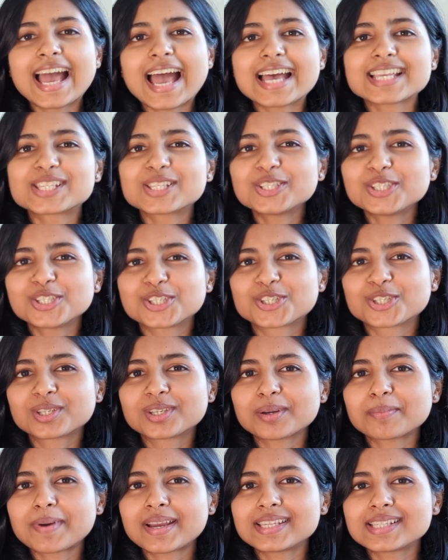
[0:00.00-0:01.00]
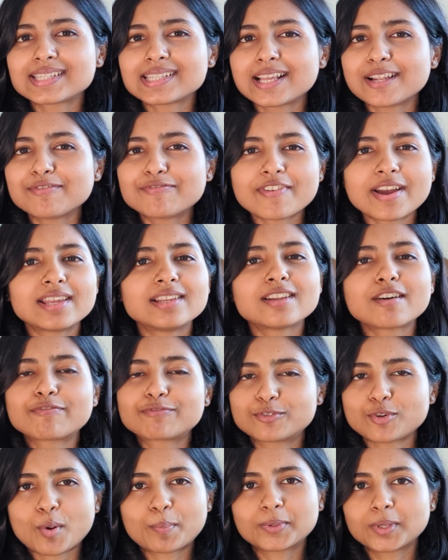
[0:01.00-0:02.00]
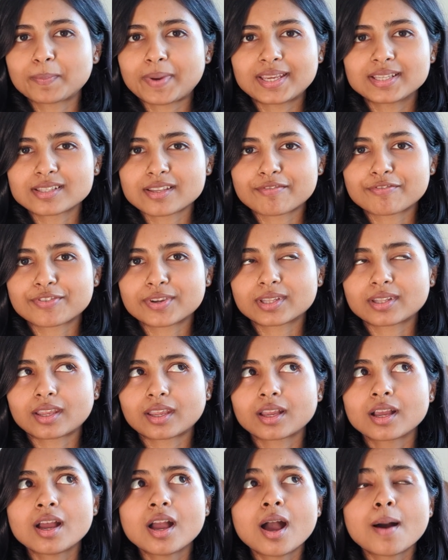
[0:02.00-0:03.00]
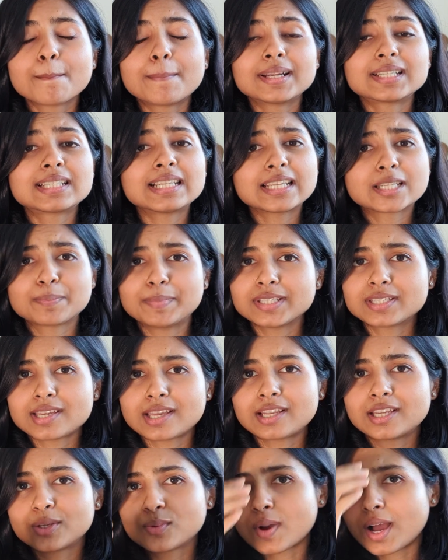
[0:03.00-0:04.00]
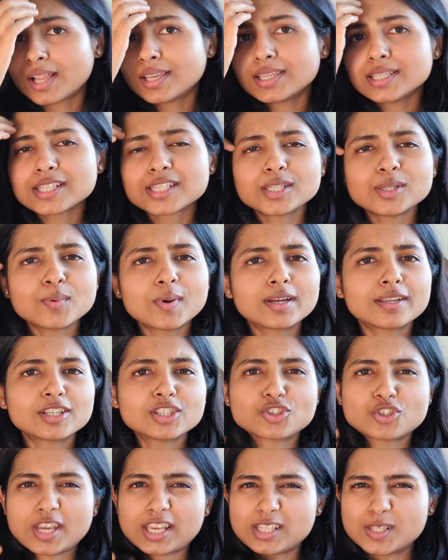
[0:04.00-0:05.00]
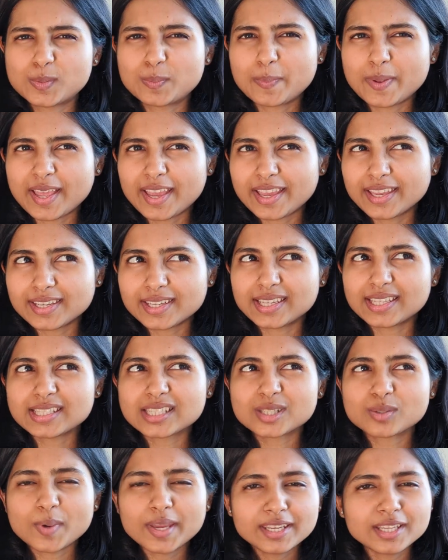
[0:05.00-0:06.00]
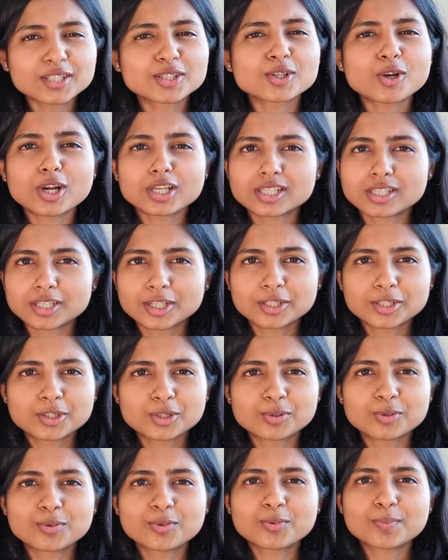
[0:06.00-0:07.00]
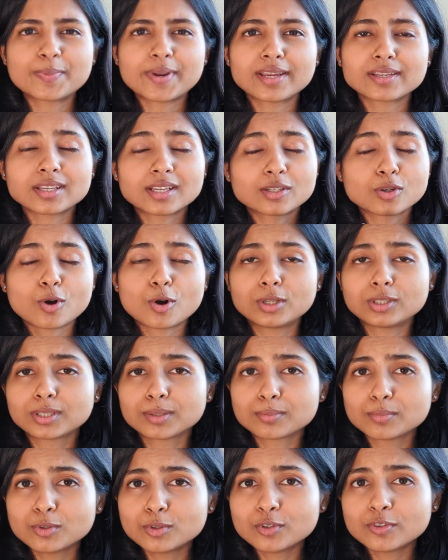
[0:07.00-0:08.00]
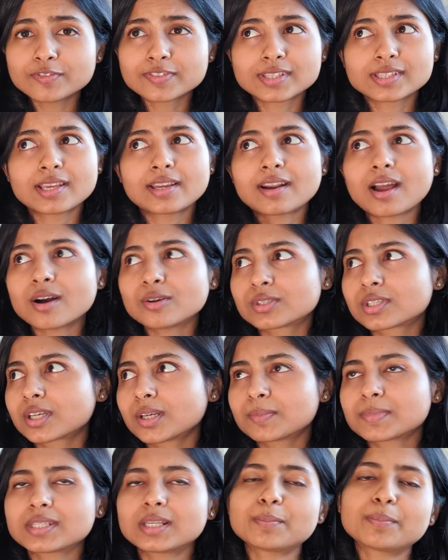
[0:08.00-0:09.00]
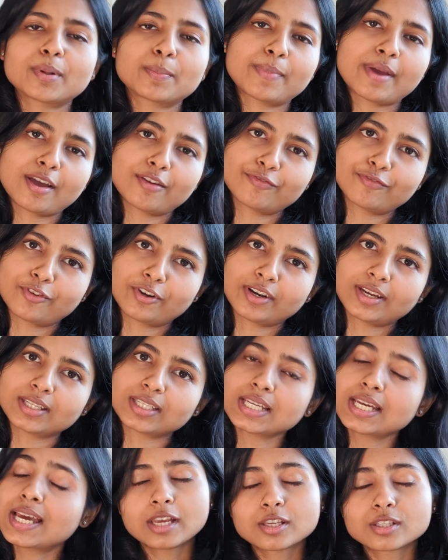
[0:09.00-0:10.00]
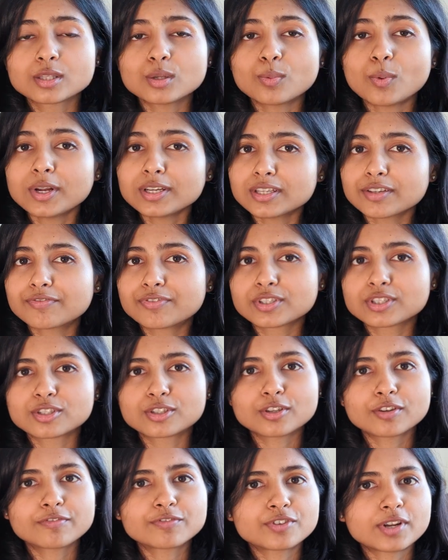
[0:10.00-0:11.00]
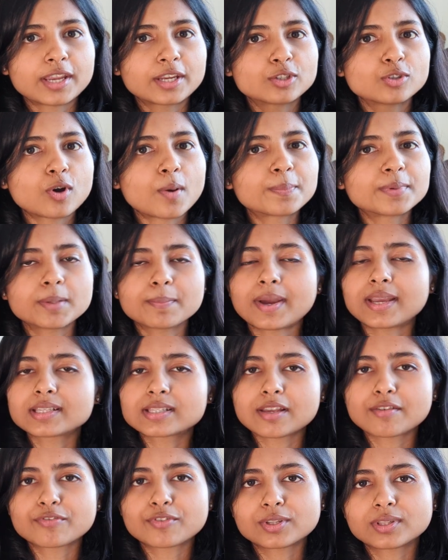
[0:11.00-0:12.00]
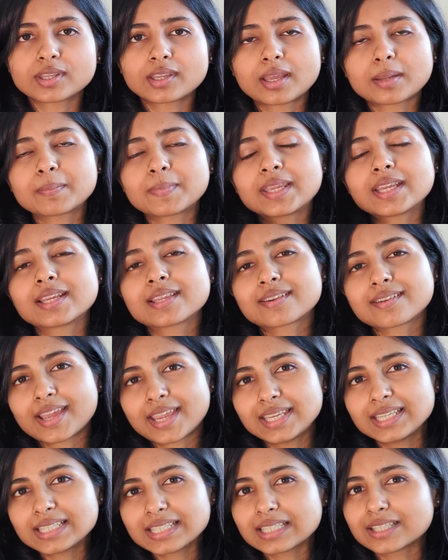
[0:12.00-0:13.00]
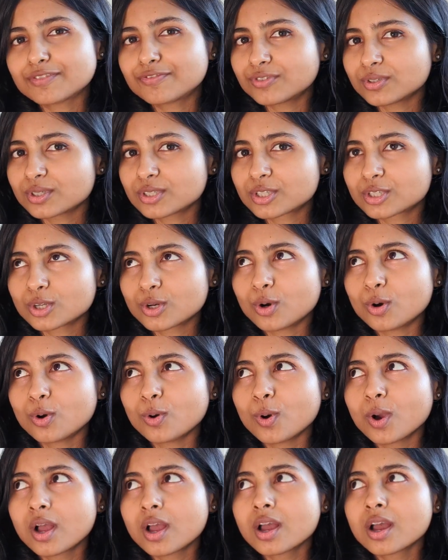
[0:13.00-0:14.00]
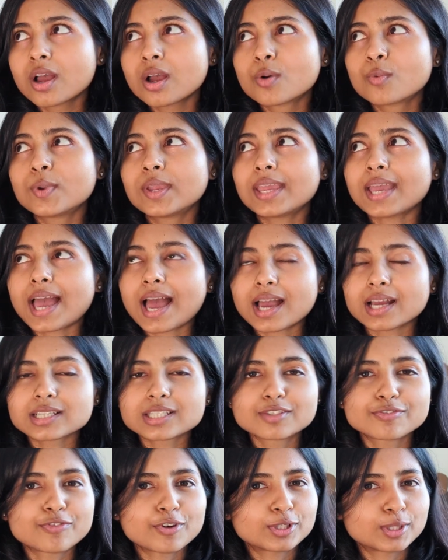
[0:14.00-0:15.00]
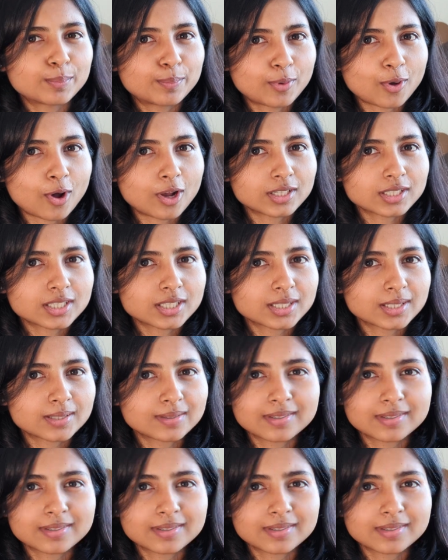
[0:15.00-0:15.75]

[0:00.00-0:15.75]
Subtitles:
As an engineer myself, I love to optimize everything. But let me tell you, unless you are a chess player, it's very exhausting to predict all the moves, their outcomes, and prepare for it. So what if instead of trying to optimize everything and being right in the first go, we act for the plot?